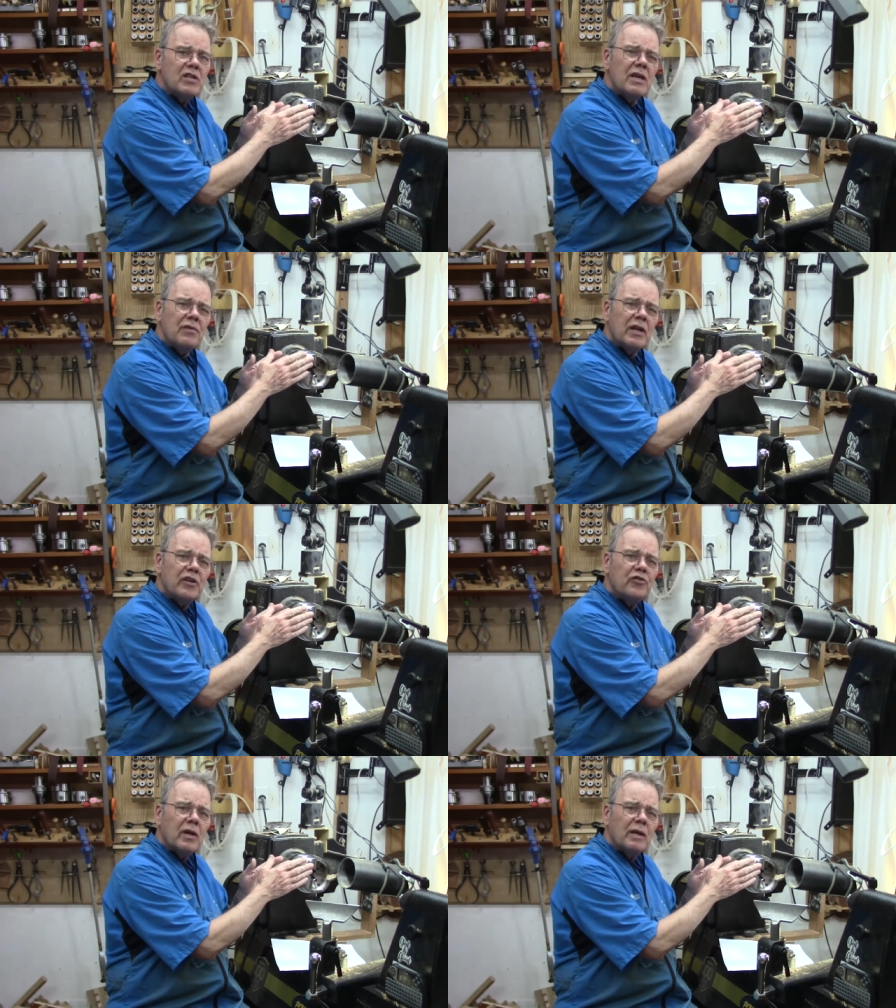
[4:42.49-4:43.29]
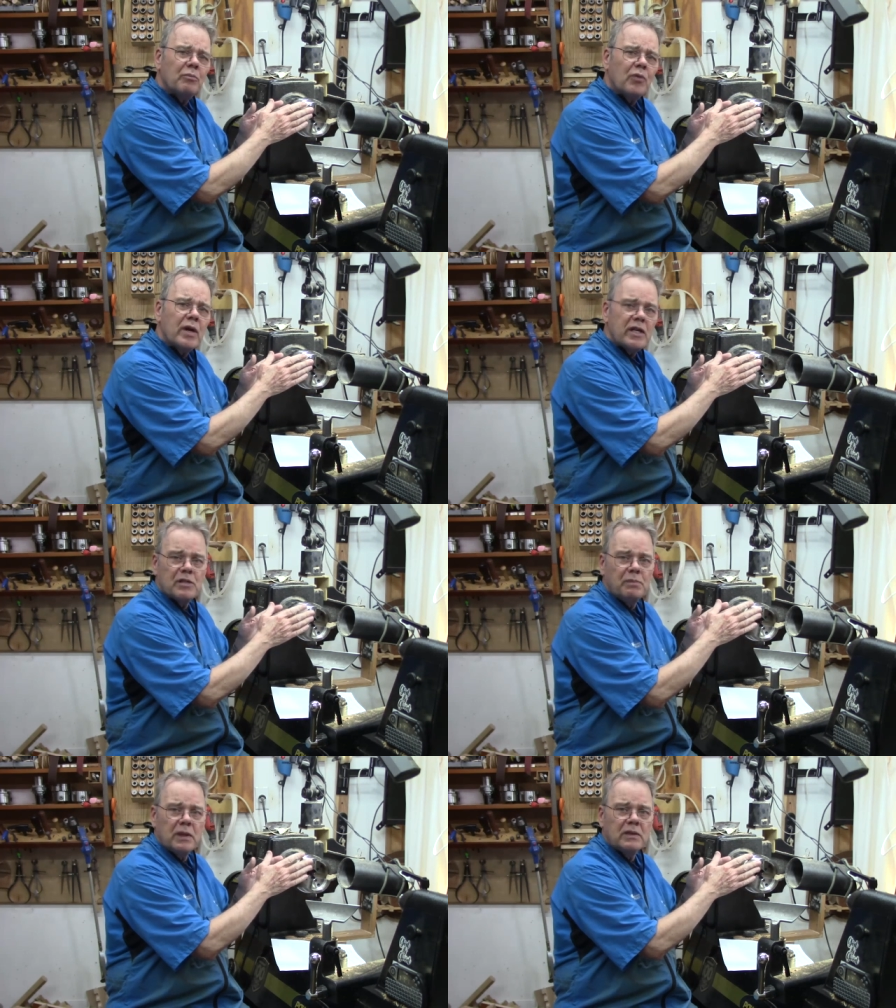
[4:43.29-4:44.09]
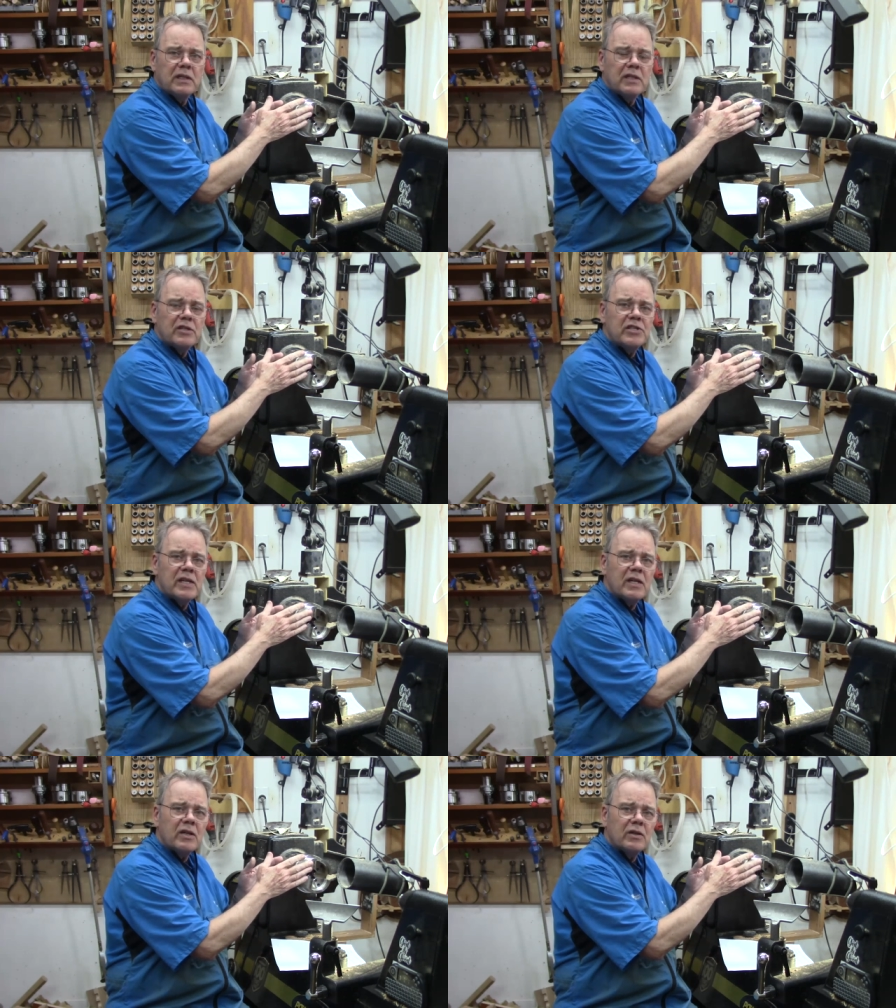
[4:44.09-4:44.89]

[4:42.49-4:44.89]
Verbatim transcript: they have electronic brakes built into the setting